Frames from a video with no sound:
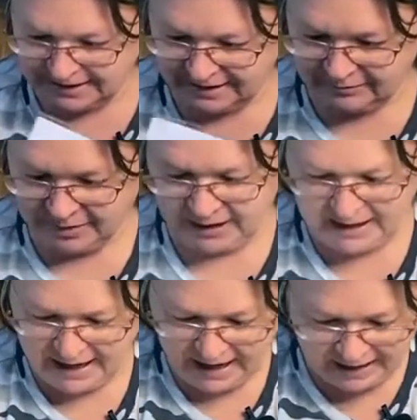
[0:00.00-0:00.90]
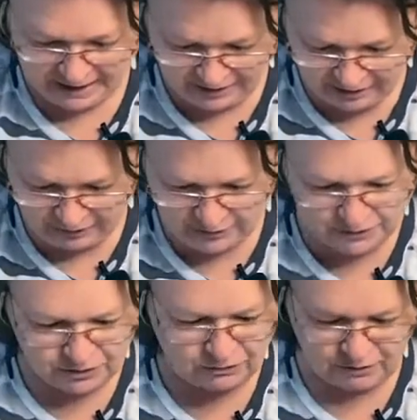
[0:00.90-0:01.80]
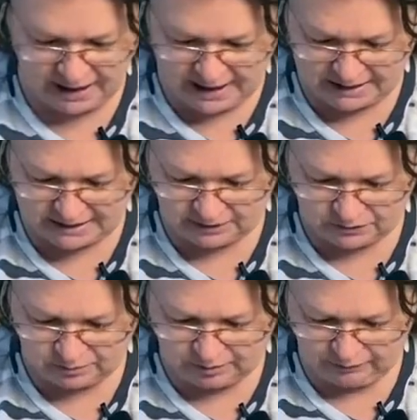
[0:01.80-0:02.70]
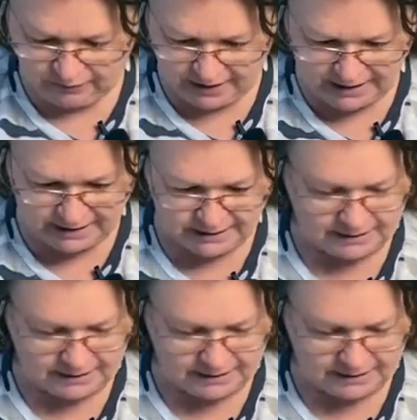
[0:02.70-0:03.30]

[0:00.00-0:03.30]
But yeah, oh, those are great. Those will be fun.